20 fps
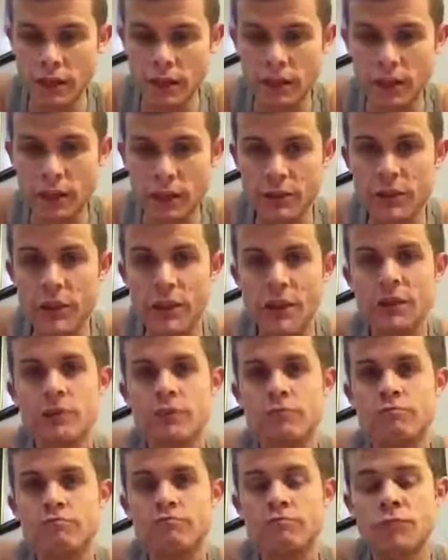that
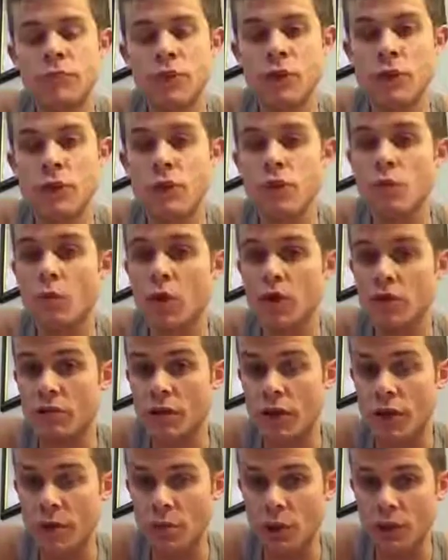can work
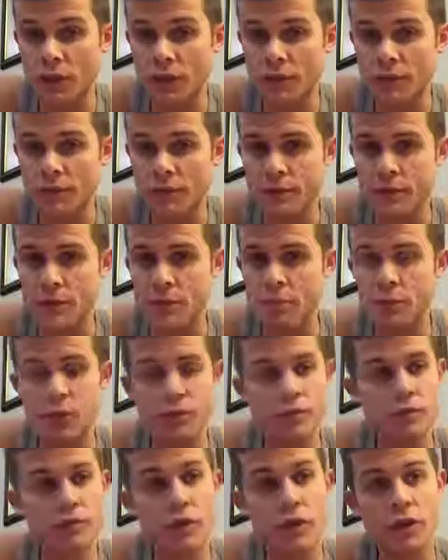for anybody to
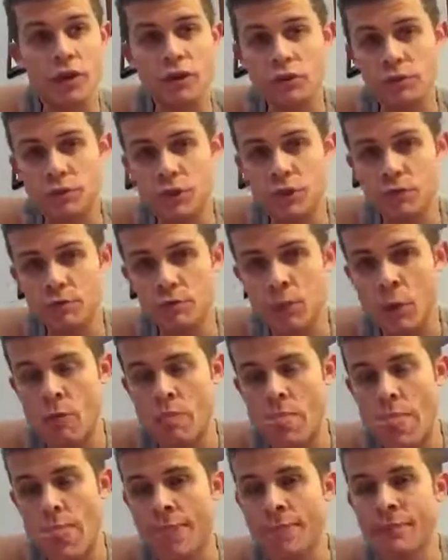improve the vertical jump.
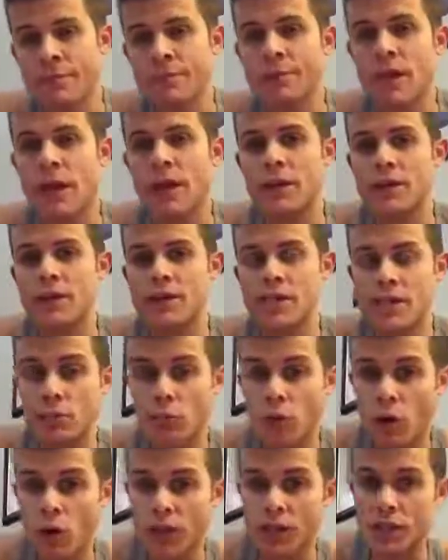And the
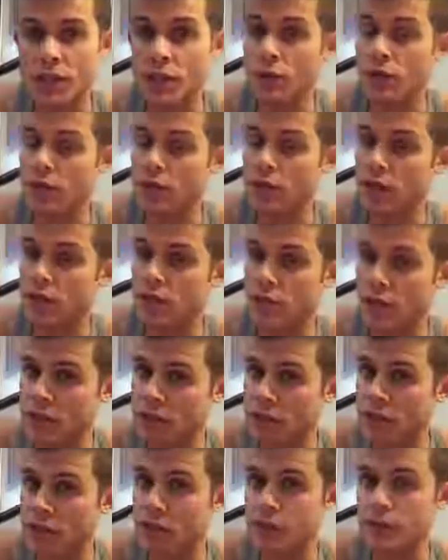system works. It's
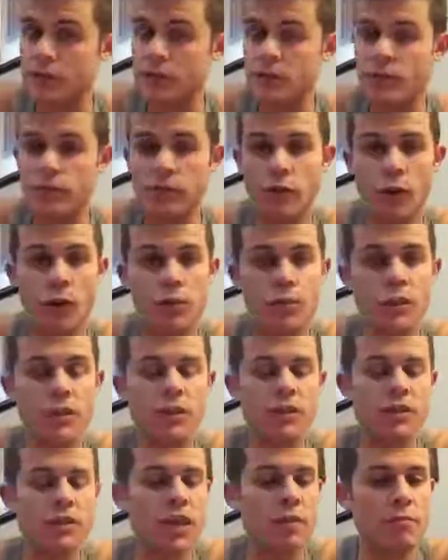advanced
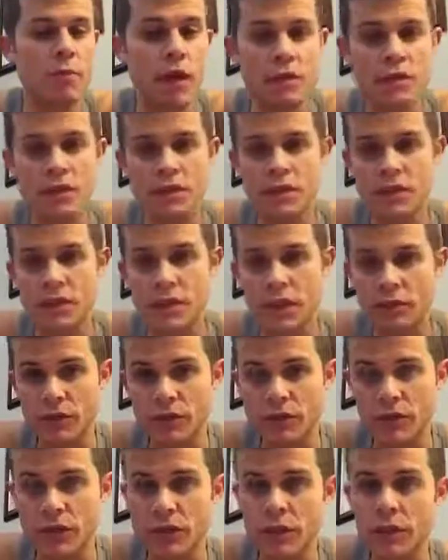formulas and methods and
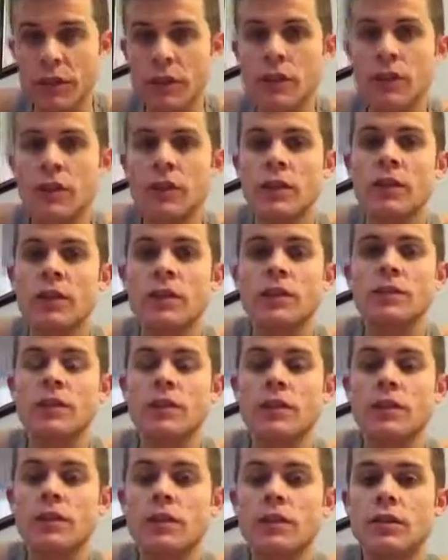everything
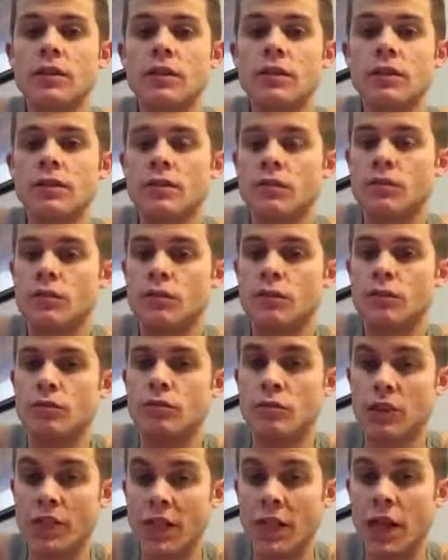that
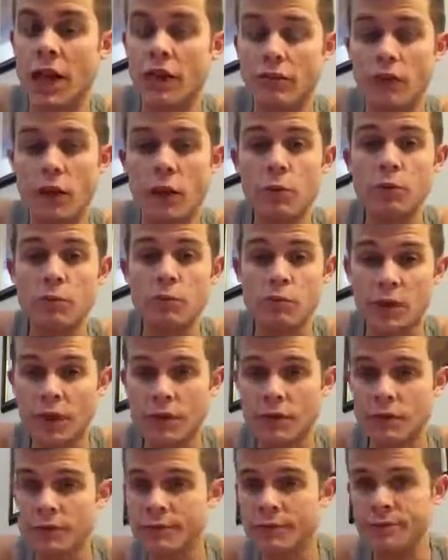really have helped
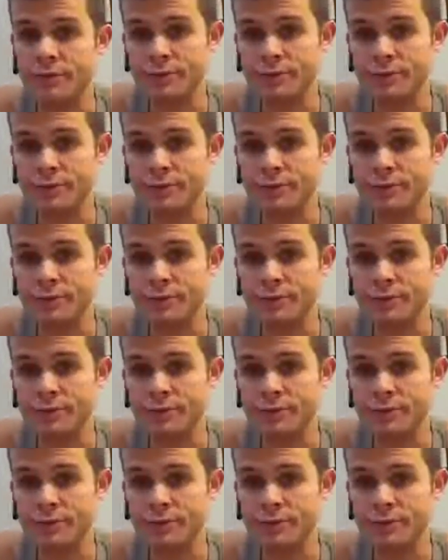me.